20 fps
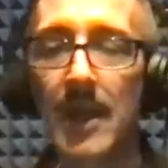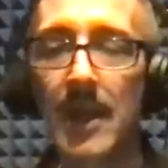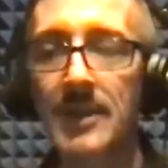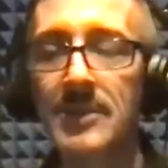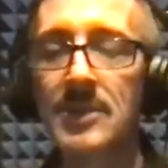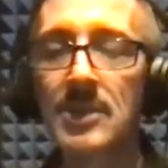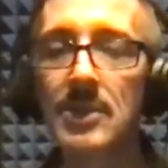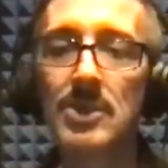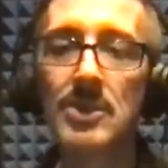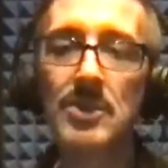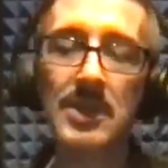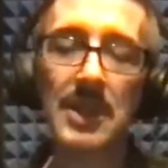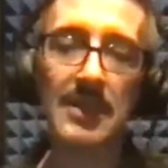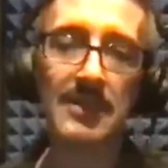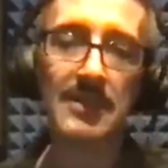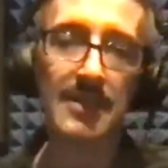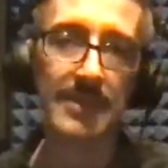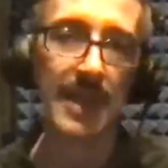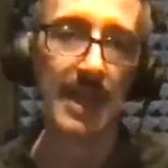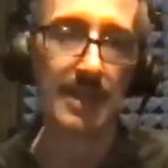until you
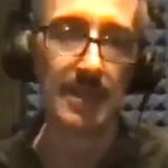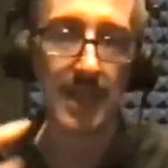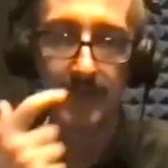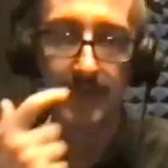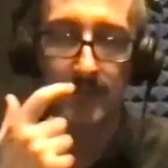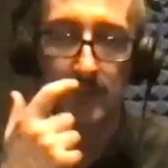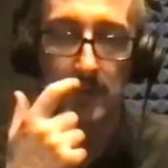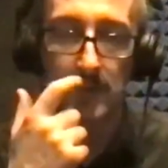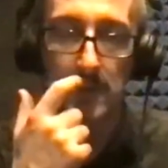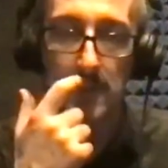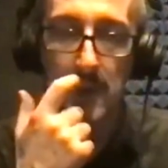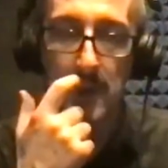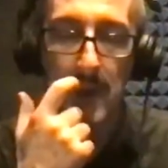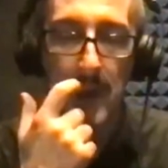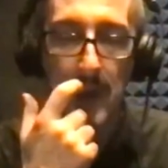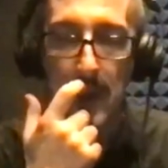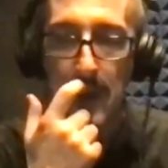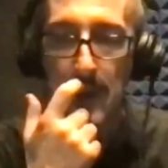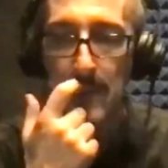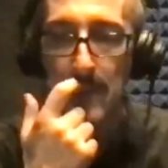get to that level.
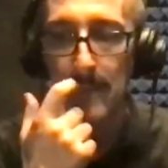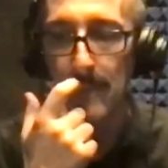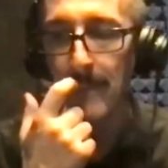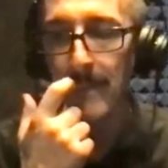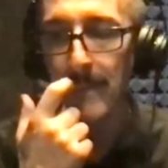Mm-hmm.